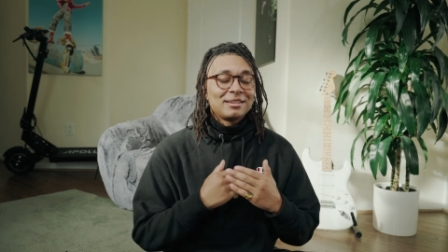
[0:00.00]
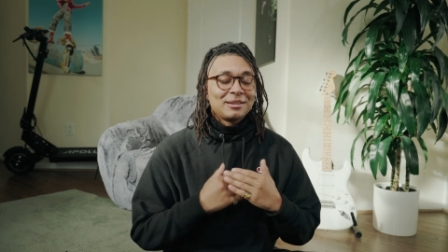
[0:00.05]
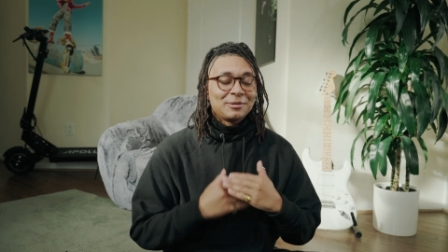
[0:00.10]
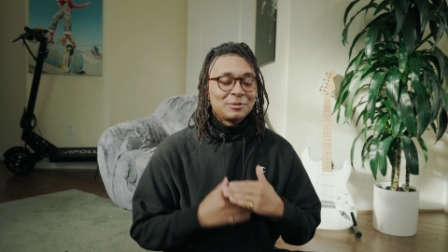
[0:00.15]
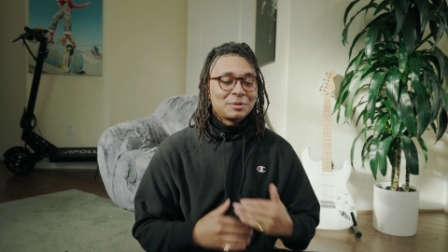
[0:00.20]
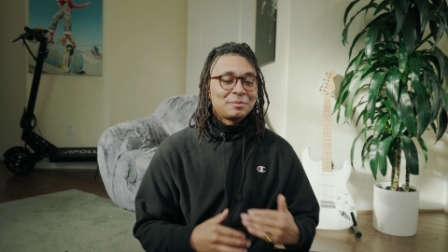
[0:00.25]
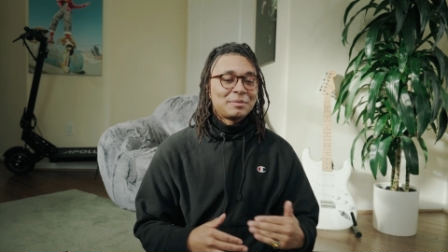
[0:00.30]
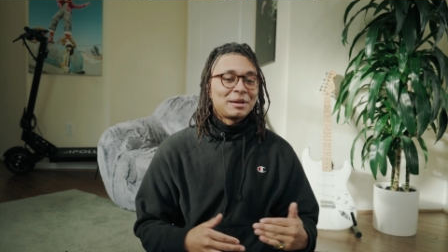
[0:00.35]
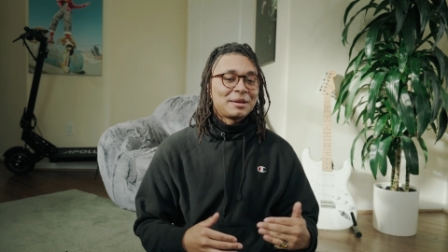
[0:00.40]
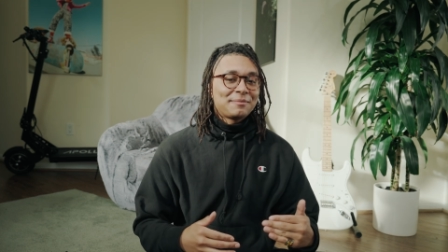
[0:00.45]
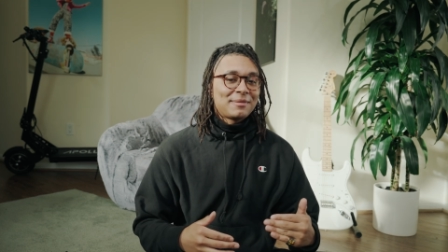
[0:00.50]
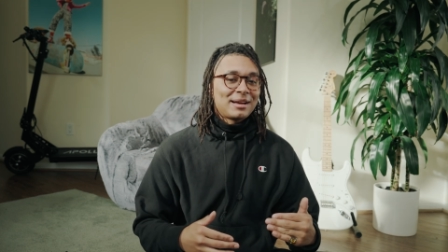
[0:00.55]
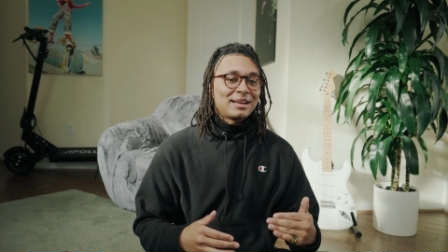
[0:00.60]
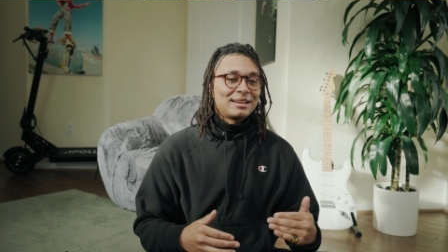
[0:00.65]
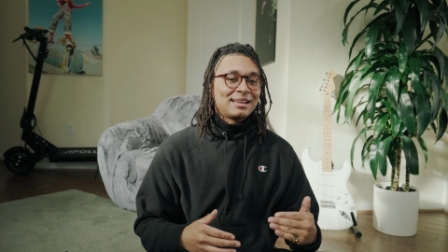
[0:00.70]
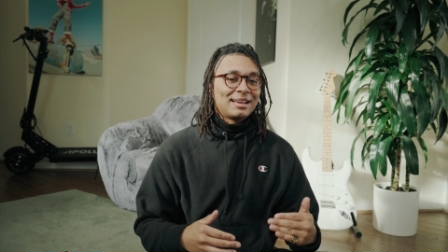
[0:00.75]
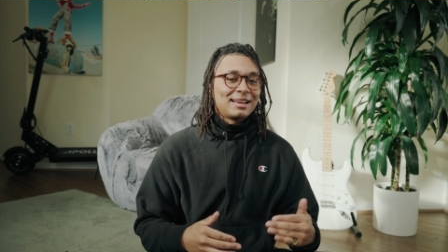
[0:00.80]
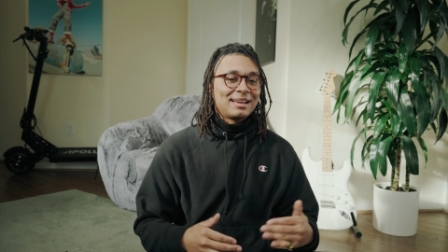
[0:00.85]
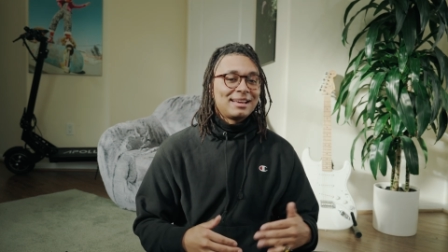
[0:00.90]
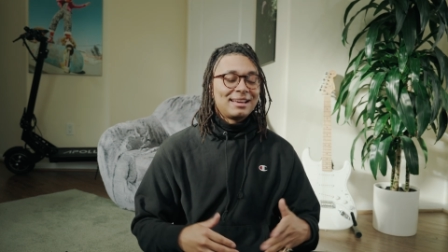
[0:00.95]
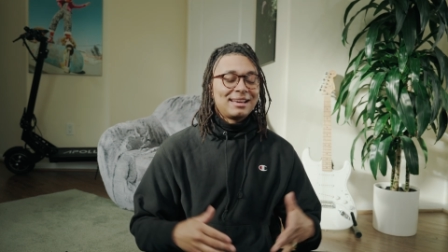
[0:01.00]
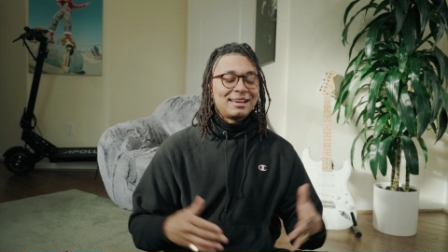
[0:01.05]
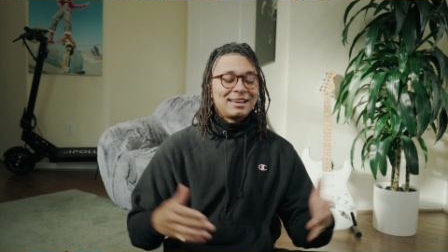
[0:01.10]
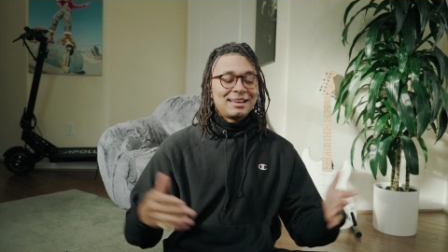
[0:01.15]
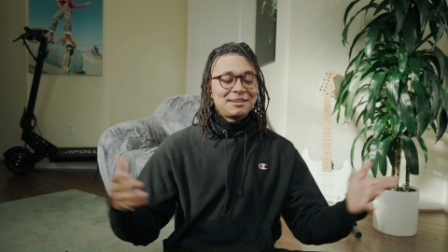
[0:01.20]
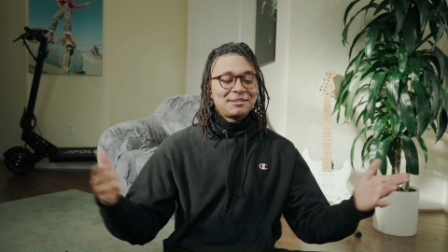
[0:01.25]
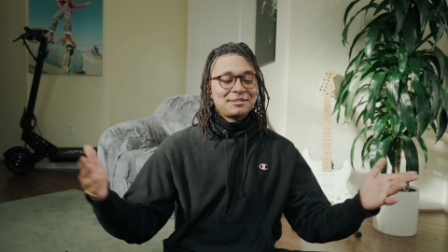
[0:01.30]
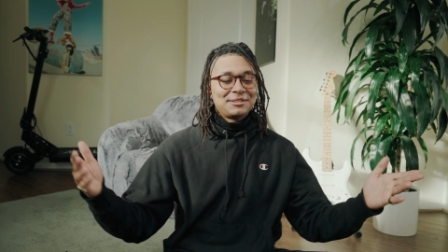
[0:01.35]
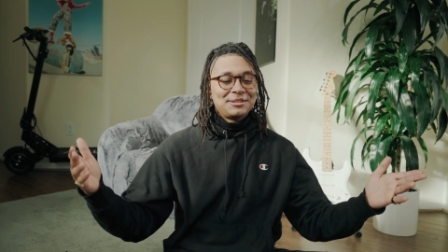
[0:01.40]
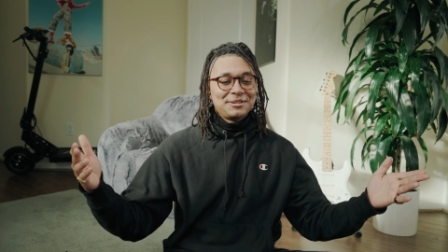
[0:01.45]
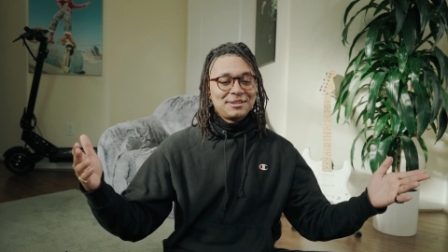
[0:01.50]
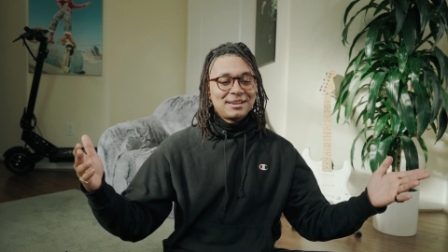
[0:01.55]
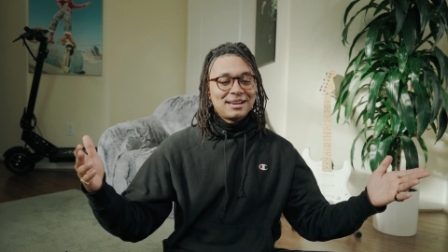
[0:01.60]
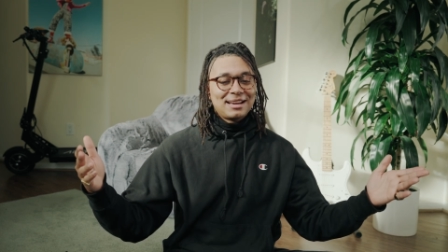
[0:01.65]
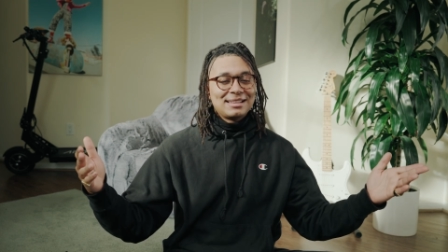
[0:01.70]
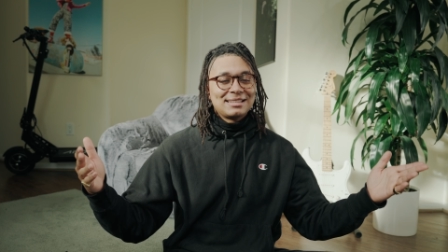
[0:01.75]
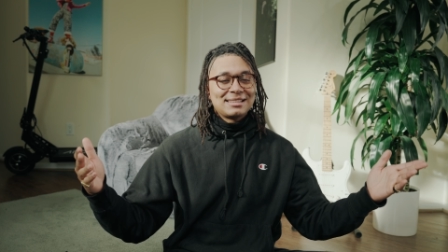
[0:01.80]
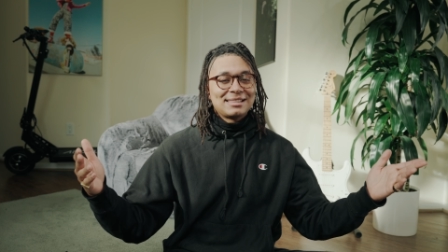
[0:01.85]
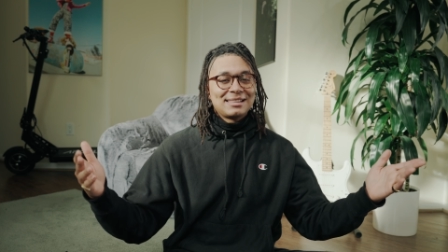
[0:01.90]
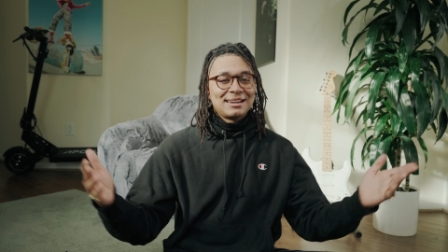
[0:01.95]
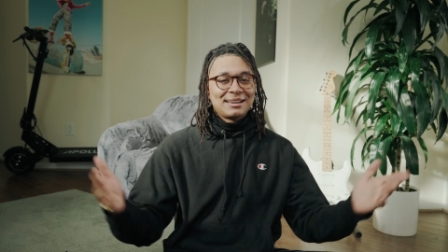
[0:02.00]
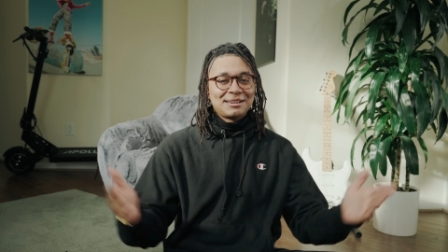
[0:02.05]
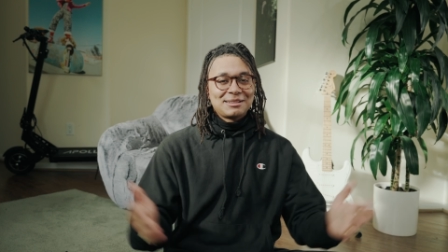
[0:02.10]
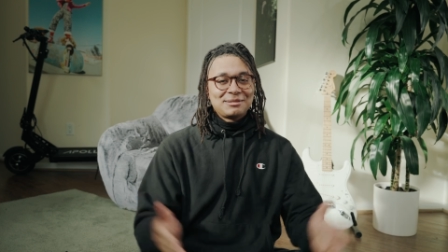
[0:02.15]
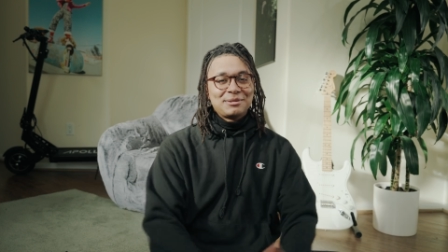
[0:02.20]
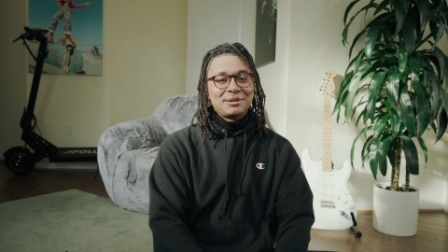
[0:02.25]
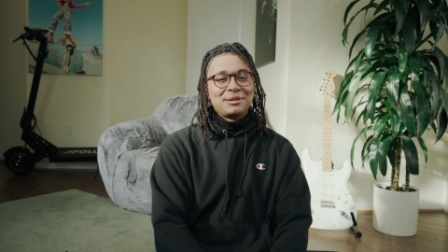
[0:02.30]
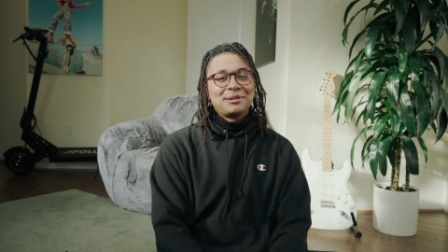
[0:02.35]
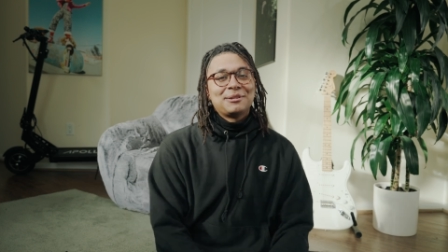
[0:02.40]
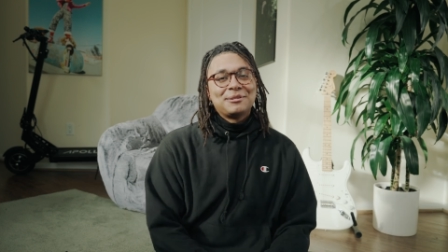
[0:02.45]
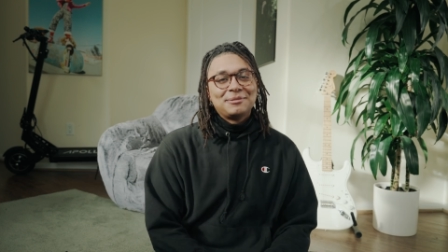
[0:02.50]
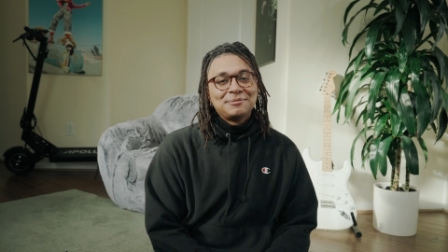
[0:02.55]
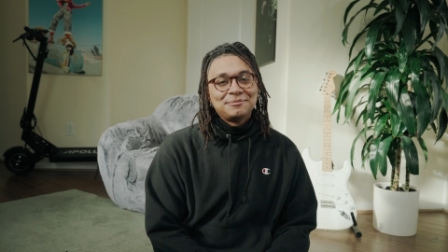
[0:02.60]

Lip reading: It would make my day, and I'll see you guys in the next video.